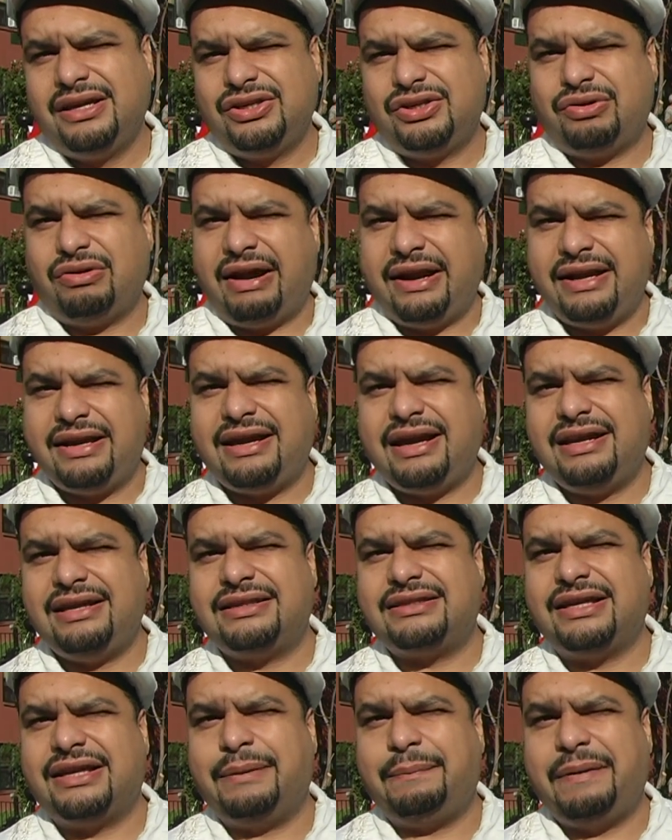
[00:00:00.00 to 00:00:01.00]
trying to get
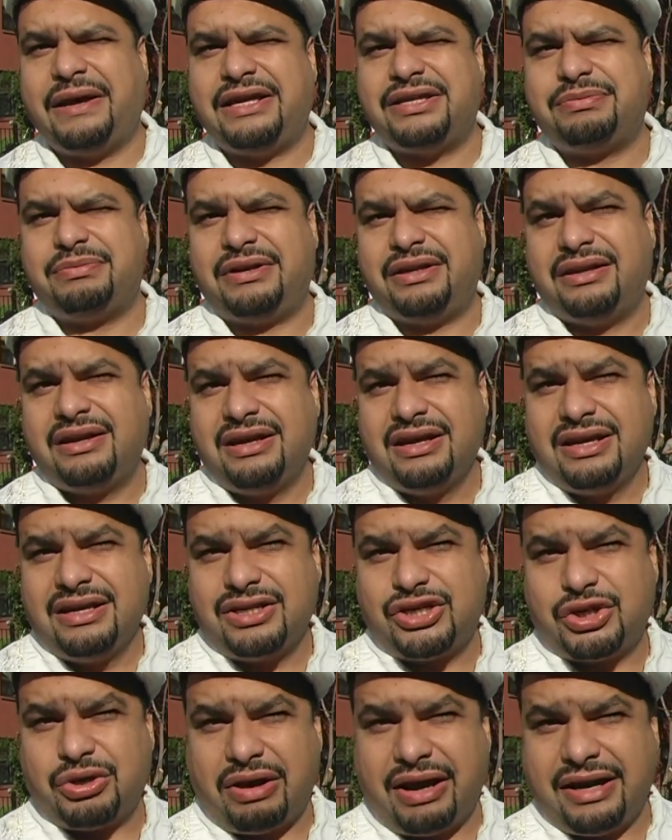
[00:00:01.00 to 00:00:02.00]
into the basement,
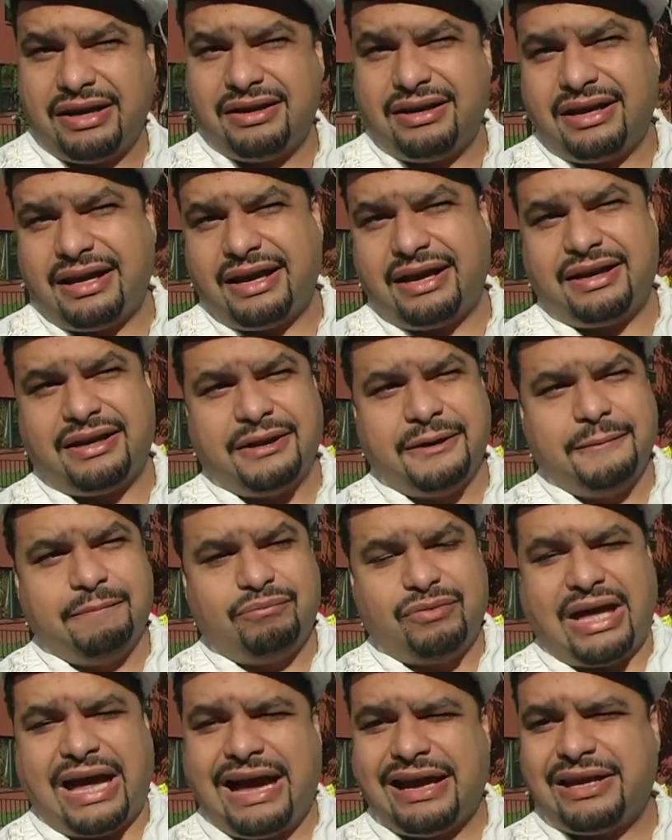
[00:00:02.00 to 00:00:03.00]
trying to like
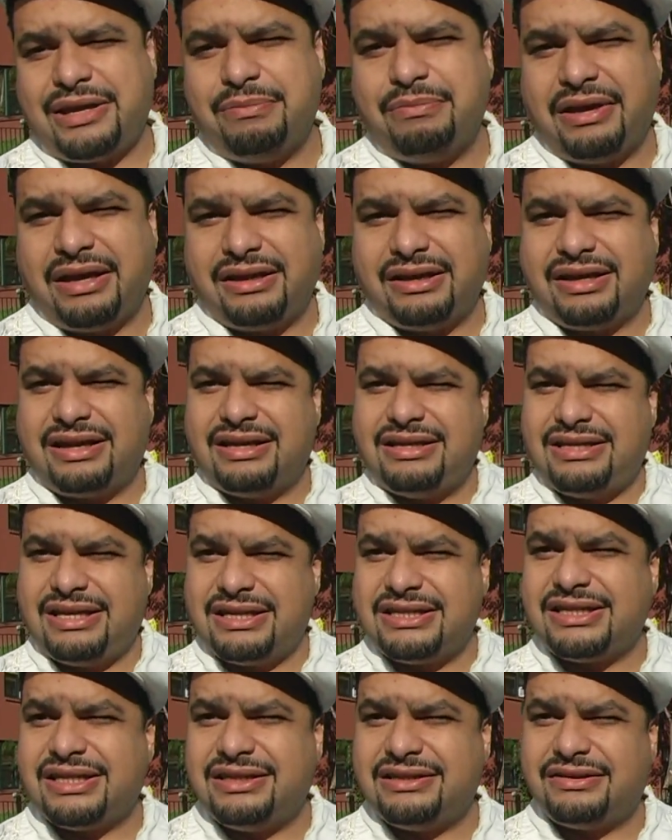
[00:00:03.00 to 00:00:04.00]
document the
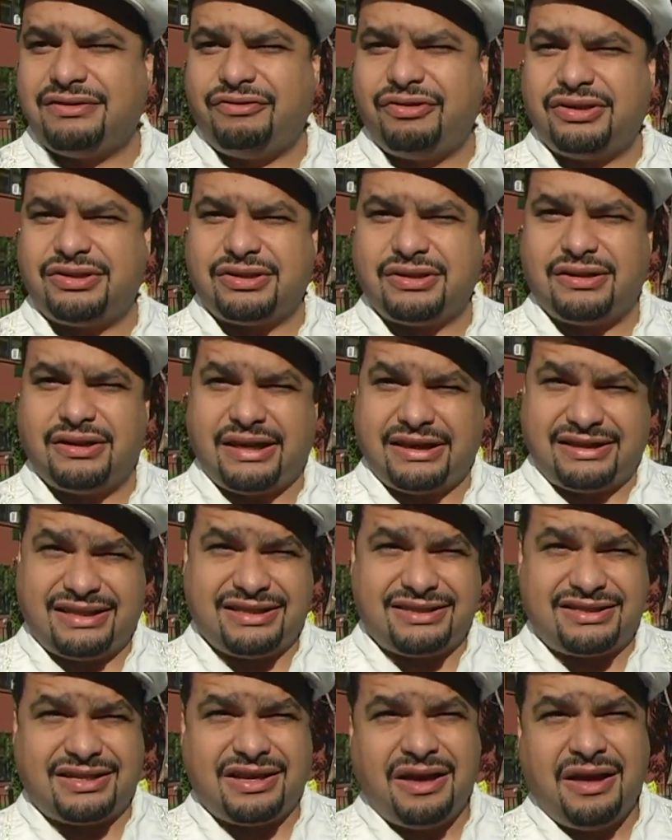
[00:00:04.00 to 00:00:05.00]
conditions of this, like
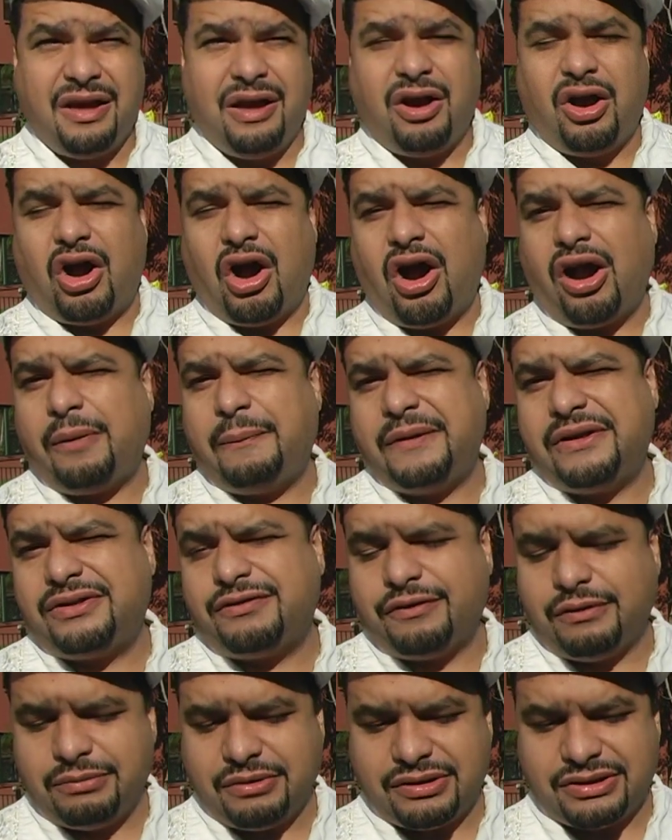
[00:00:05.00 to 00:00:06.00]
this garbage
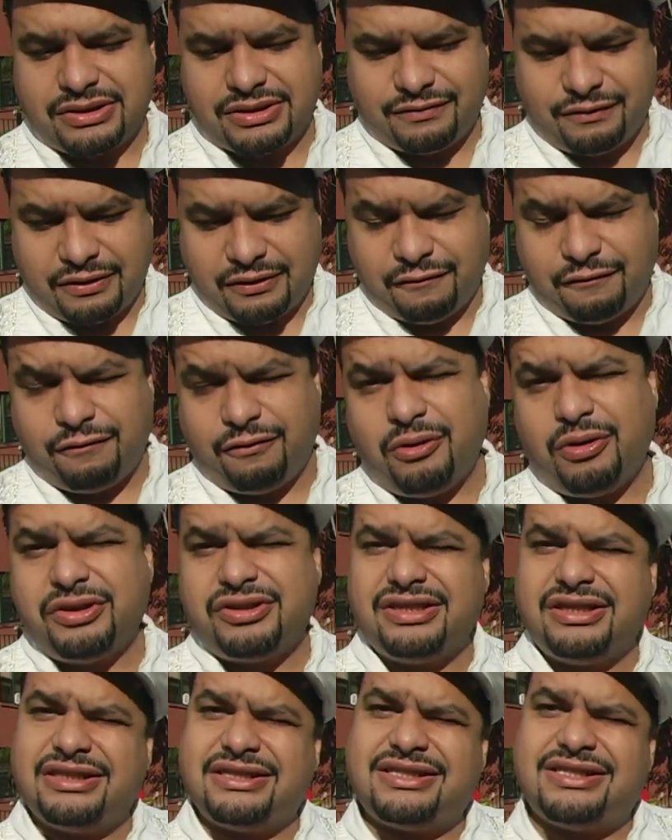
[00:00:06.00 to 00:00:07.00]
from the floor
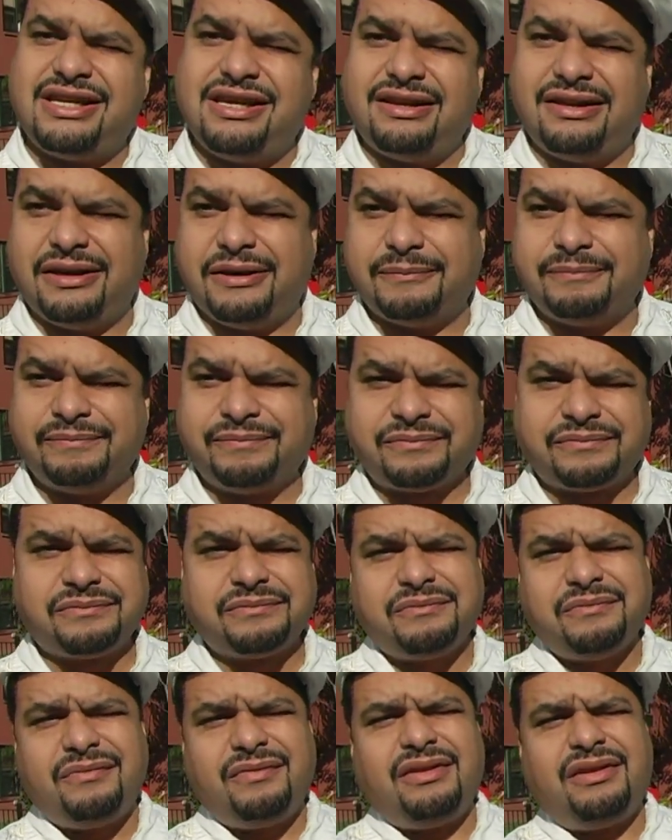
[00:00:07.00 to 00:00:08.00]
to the ceiling.
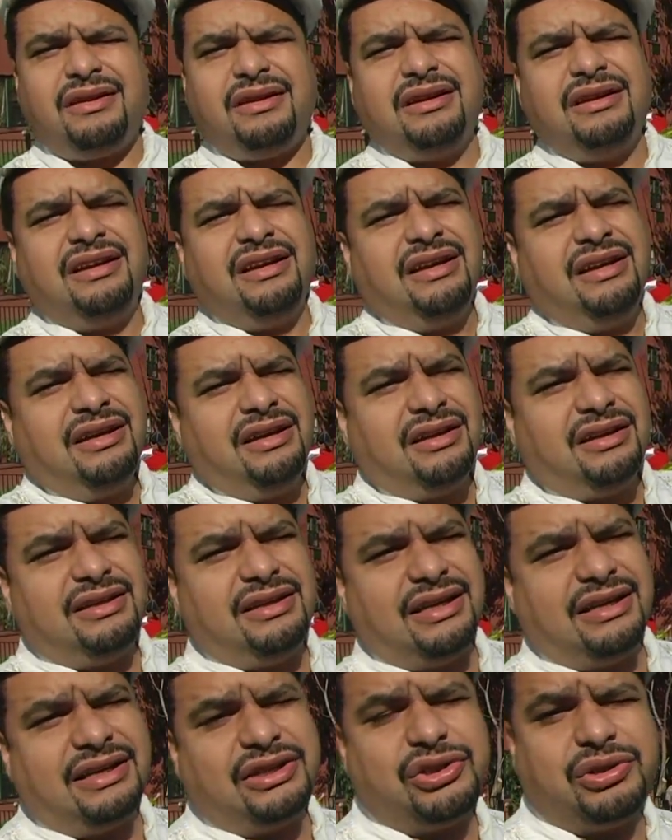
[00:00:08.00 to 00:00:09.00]

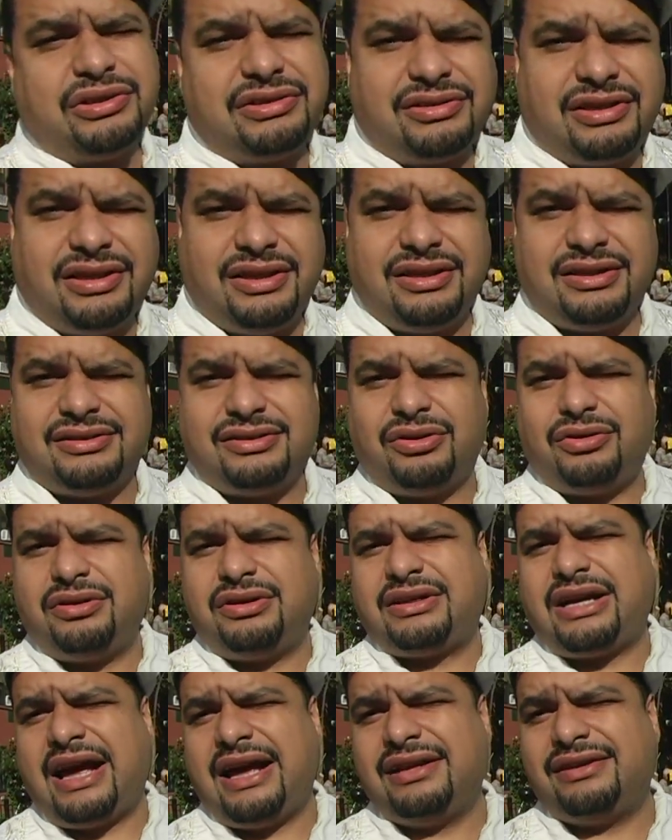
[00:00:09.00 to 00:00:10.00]
The electricity is
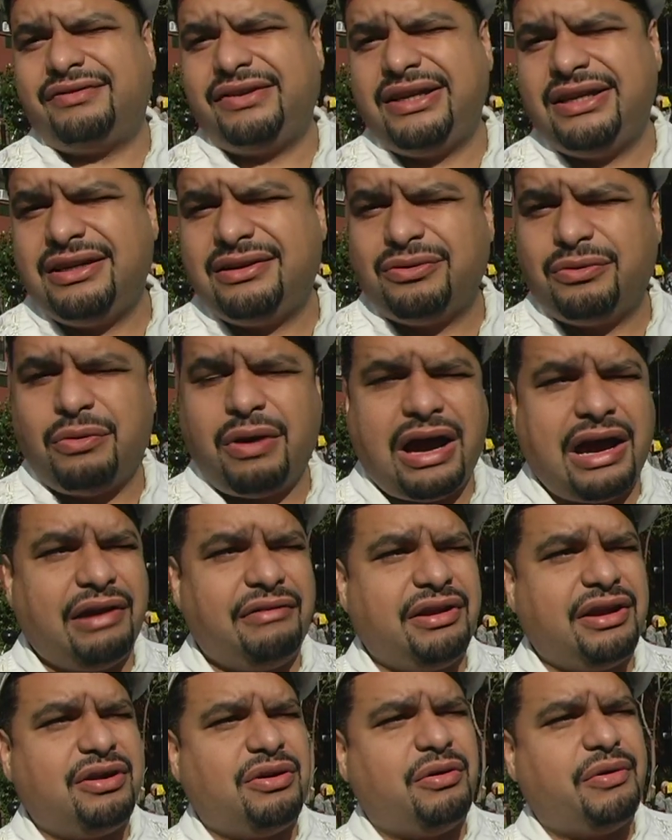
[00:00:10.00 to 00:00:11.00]
all kind of illegal
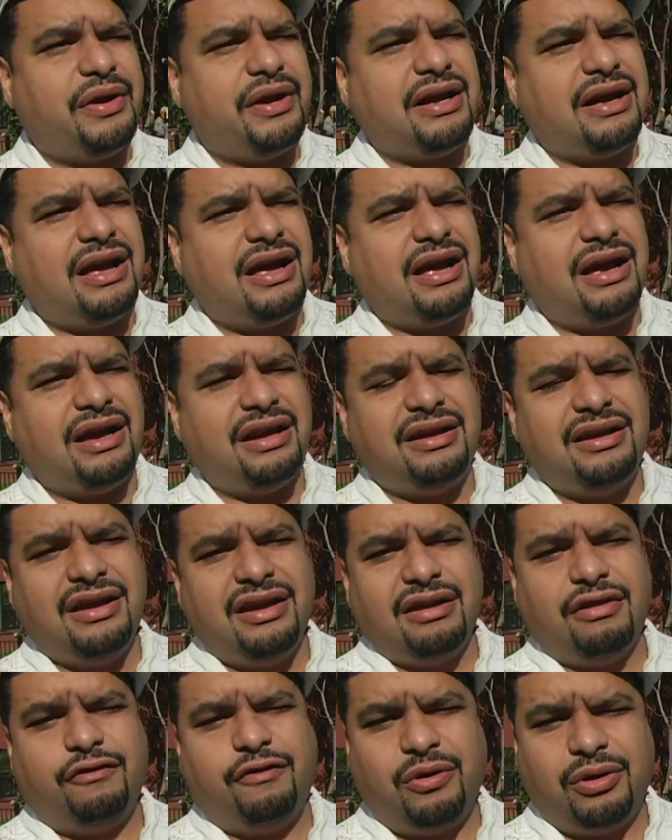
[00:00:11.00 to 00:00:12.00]
wiring going on,
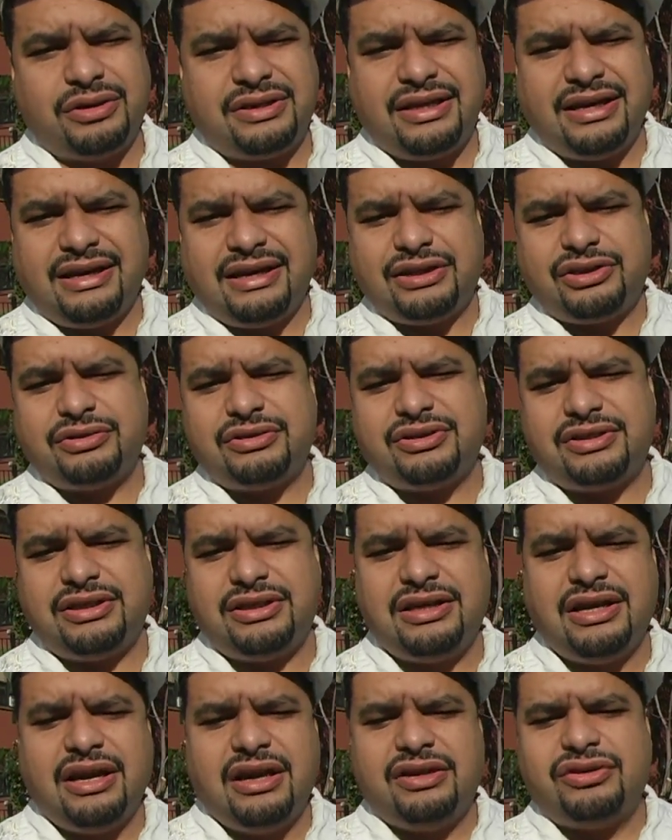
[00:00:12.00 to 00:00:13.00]
faulty
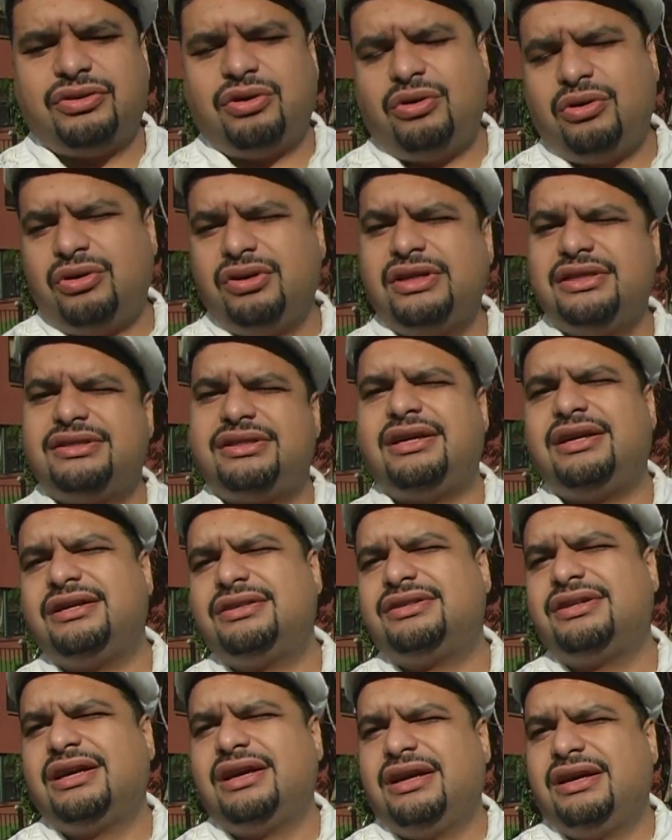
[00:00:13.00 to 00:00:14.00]
electricity. So all these things,